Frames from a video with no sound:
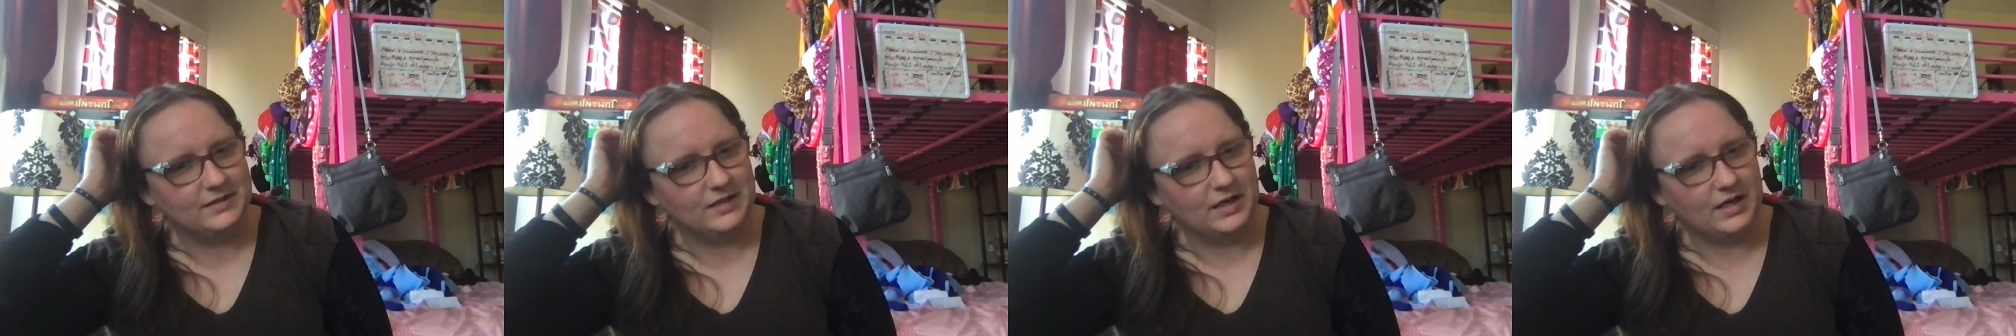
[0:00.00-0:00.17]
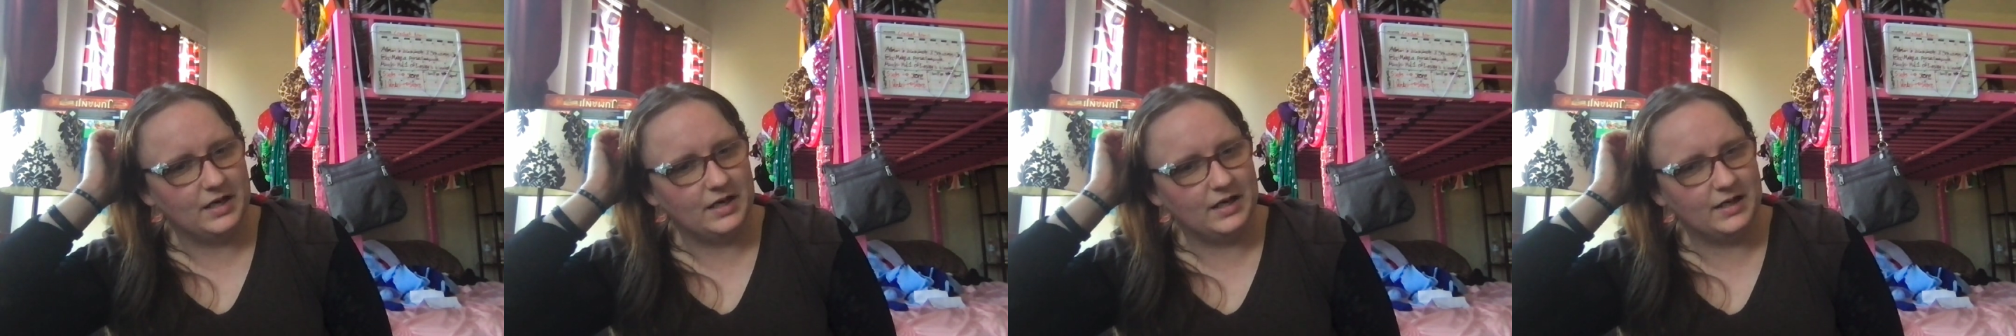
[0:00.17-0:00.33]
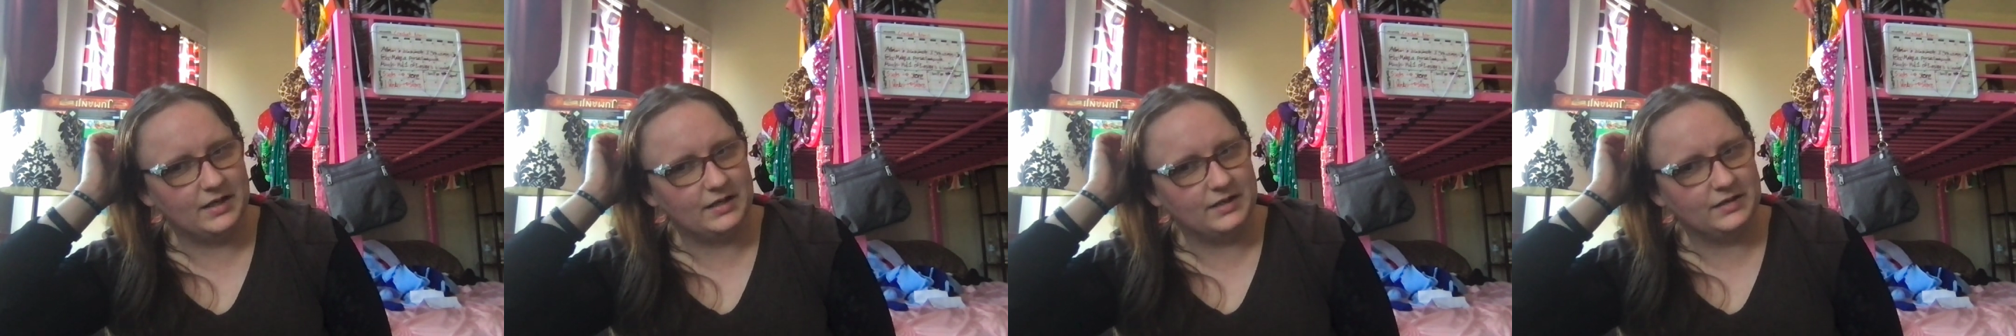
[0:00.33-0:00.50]

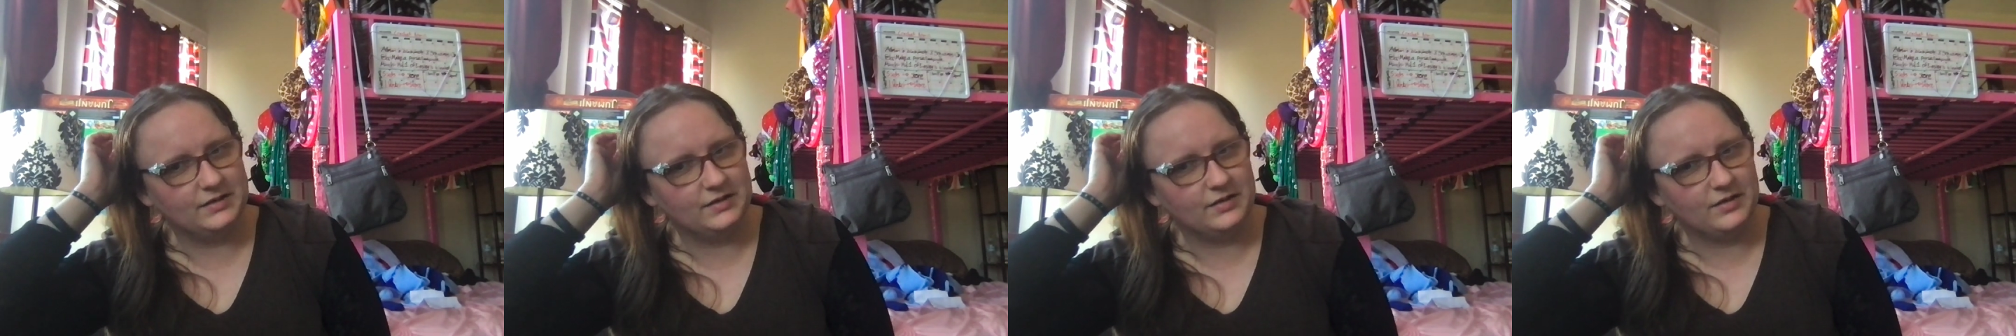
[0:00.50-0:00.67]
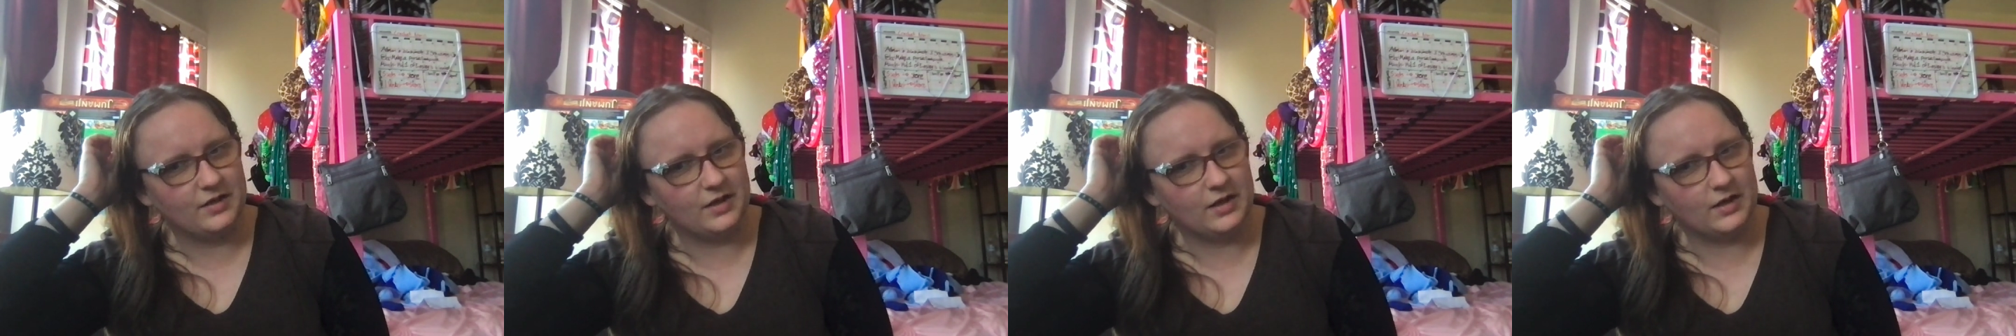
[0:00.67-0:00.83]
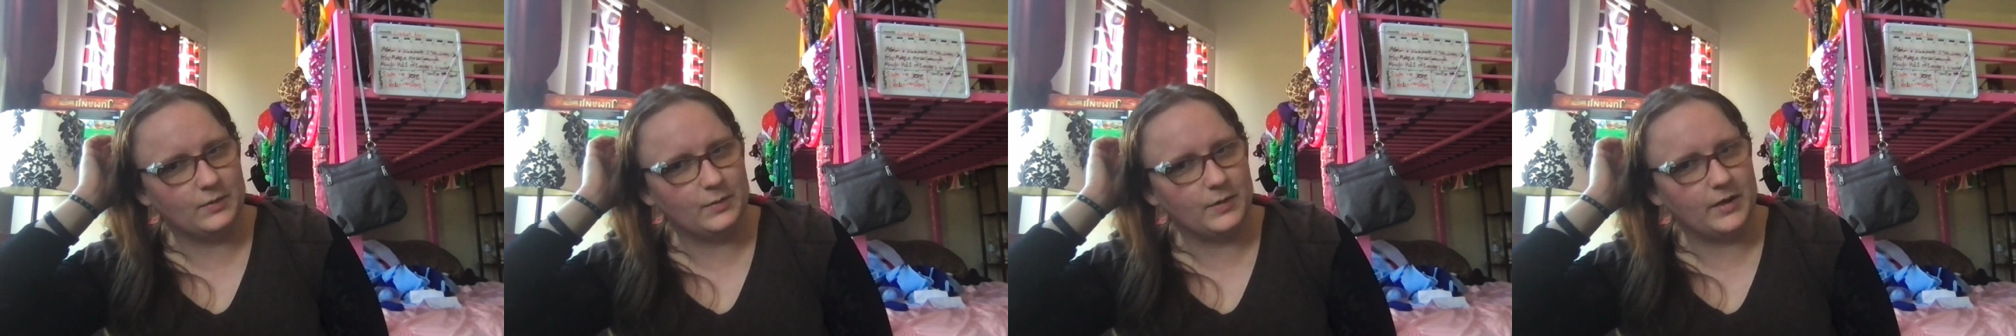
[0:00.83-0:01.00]

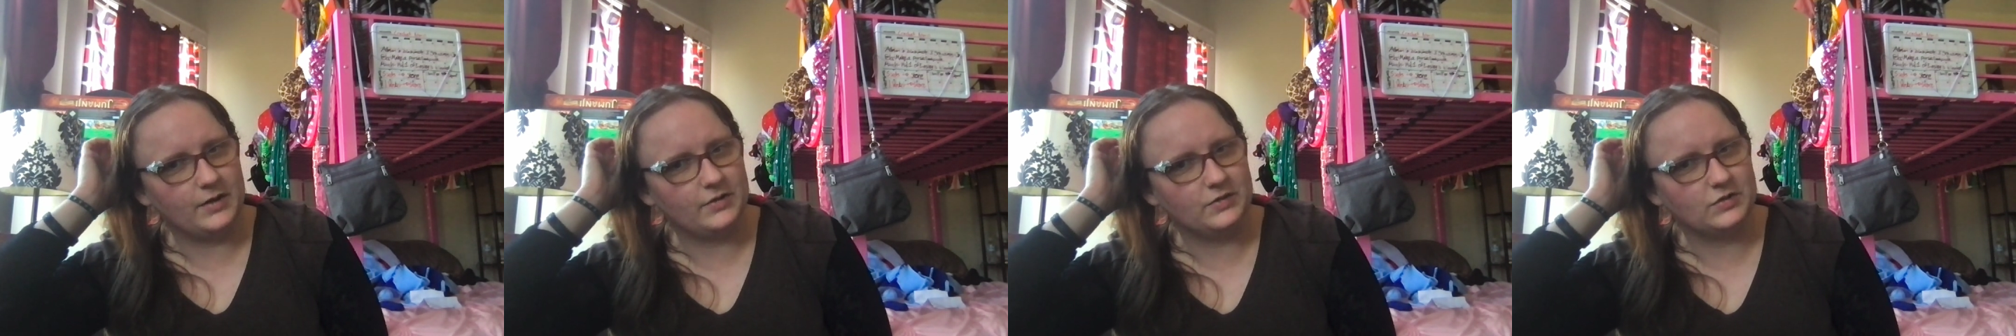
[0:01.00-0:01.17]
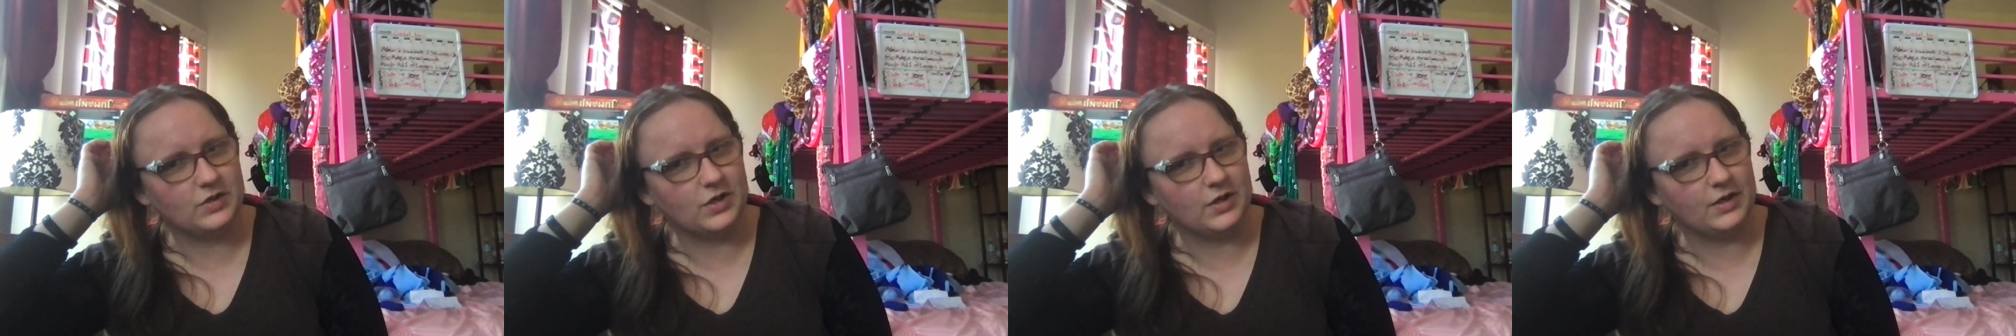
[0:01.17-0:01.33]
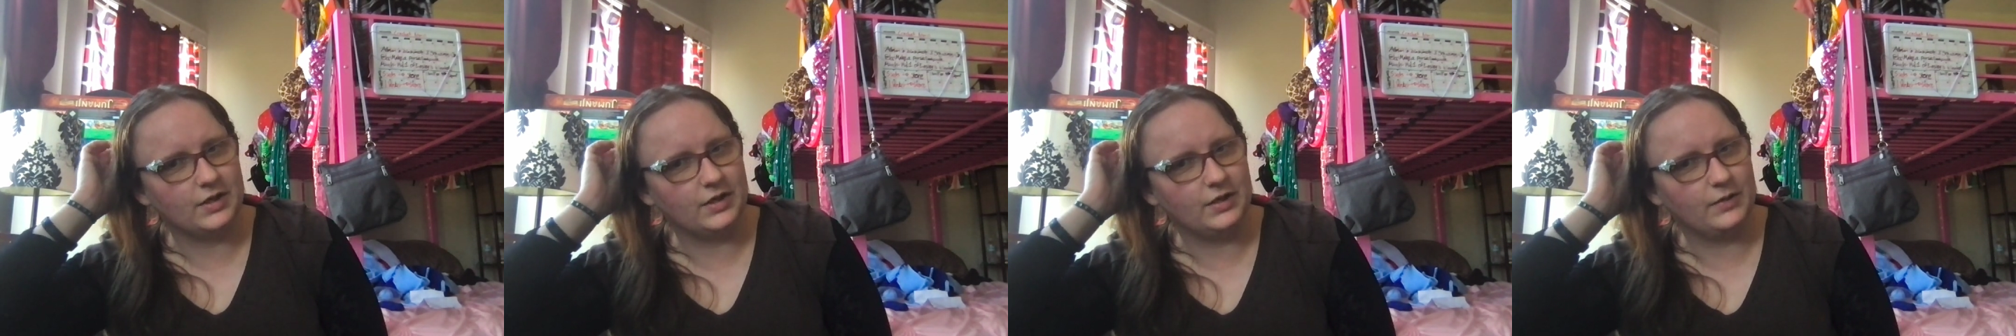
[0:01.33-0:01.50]
thought about
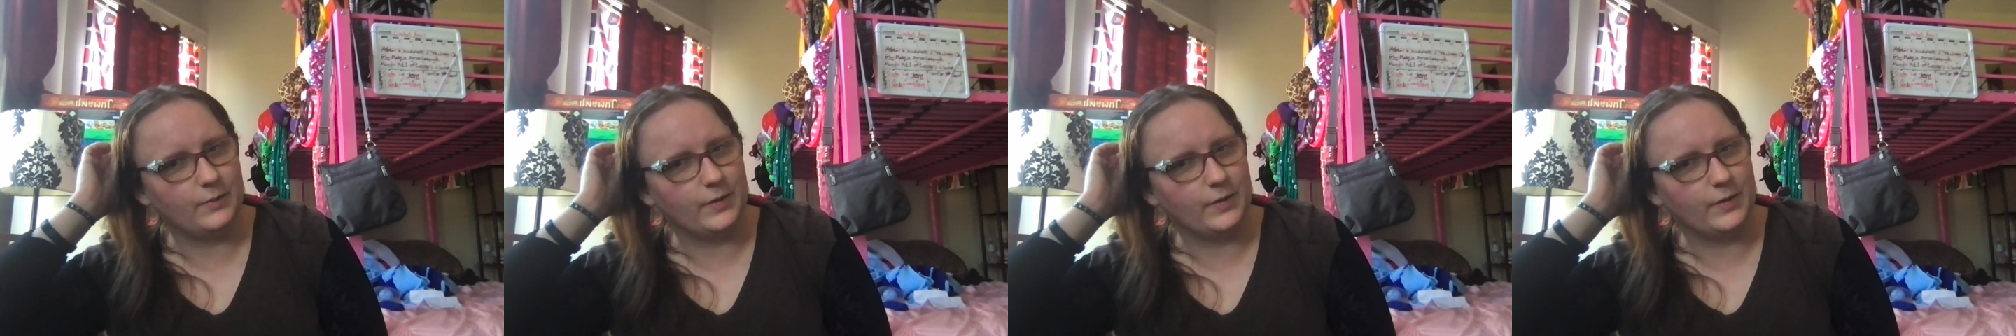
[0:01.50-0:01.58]
talking